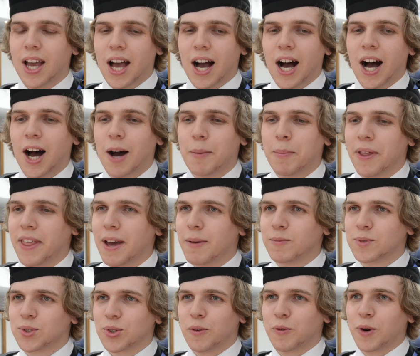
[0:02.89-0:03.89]
But
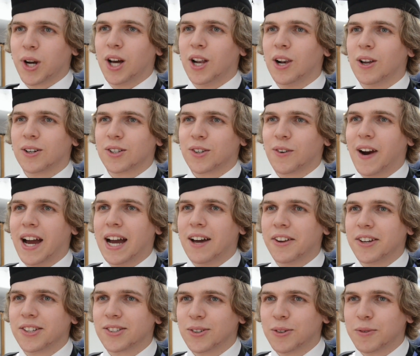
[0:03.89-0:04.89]
then sort of when I looked
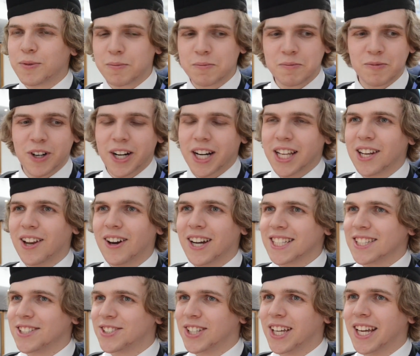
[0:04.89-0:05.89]
around, I sort of really
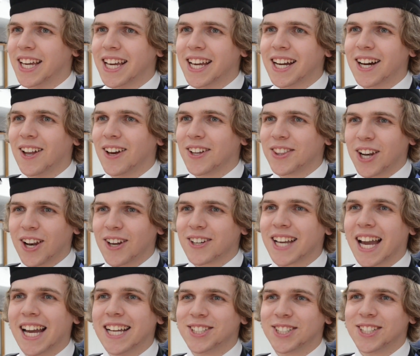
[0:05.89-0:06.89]
liked the city, I liked the
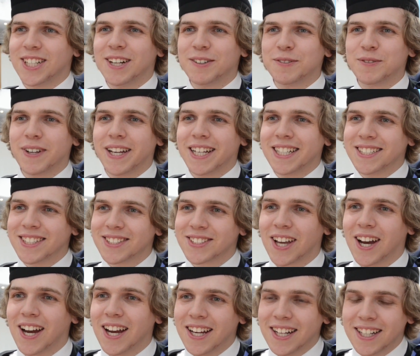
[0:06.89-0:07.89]
location and everything.
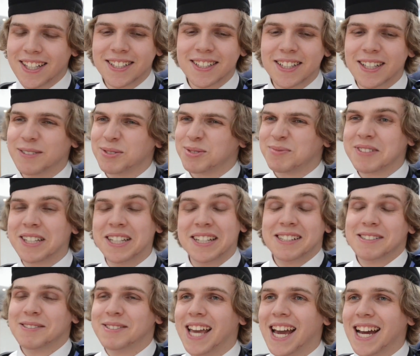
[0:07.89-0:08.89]
So
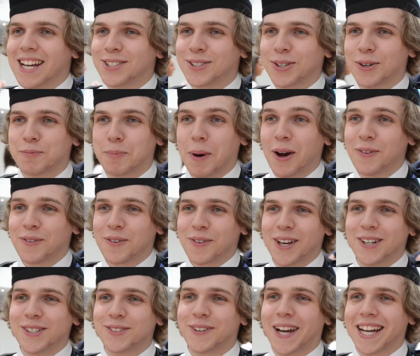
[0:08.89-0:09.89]
yeah, so both of
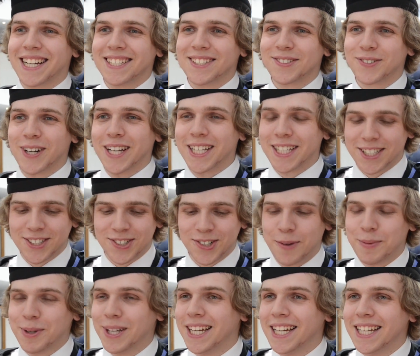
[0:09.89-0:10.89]
those factors really
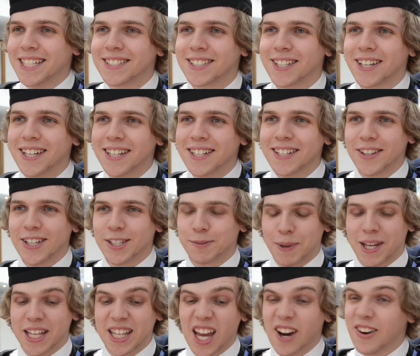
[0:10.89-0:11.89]
contributed to this
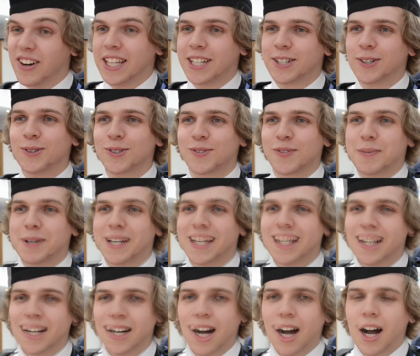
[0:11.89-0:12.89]
being the only course for
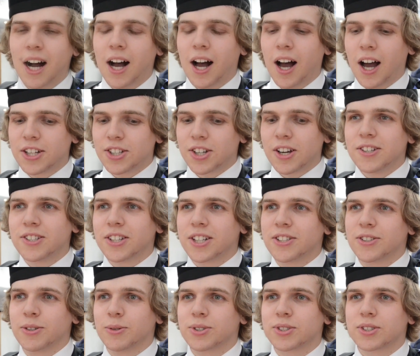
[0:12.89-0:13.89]
me. I chose it
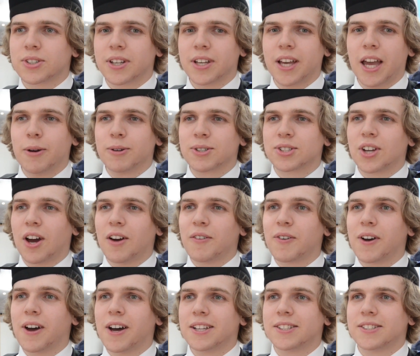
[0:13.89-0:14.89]
because it was
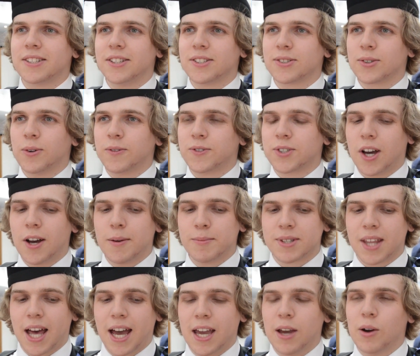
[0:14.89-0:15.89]
diverse in sort of terms
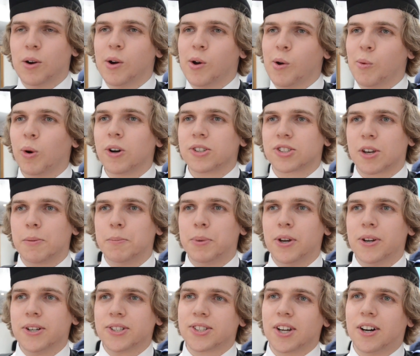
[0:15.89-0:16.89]
that it was
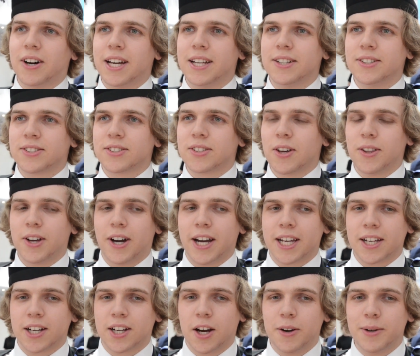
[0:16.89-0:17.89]
computer science, so that I
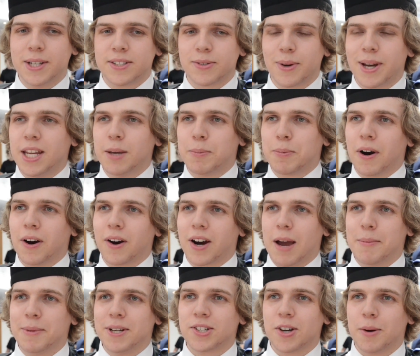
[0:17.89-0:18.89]
could go into any
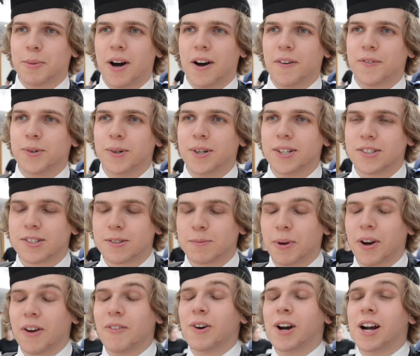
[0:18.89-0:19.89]
programming job afterwards.
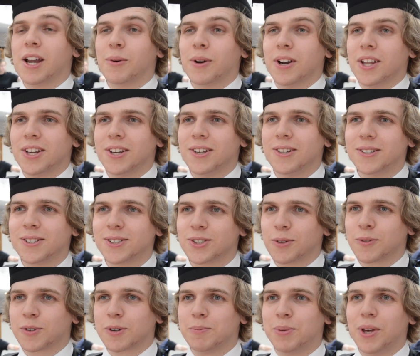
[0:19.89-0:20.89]
But I really want to do
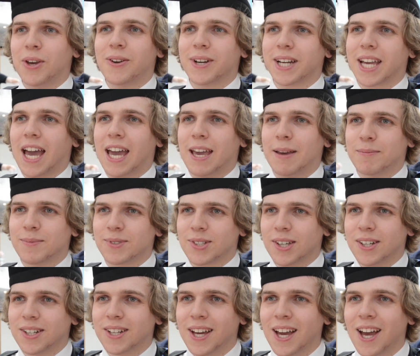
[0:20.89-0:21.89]
sort of computer games
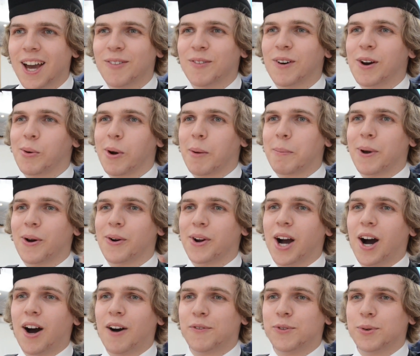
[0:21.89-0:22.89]
and really want to build it
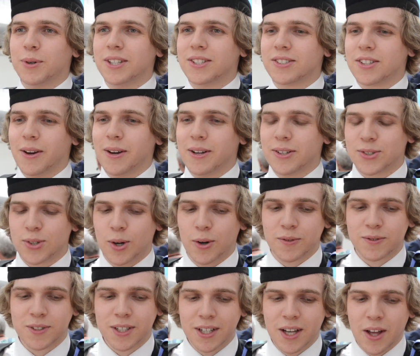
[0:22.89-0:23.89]
afterwards. So it was sort
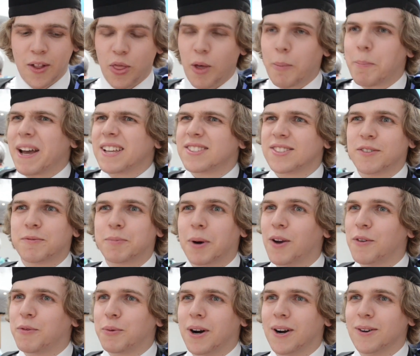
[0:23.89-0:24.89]
of the best of
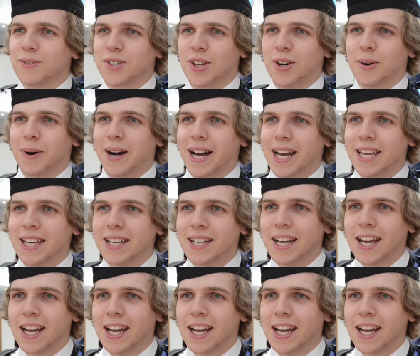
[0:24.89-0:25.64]
both worlds in a way.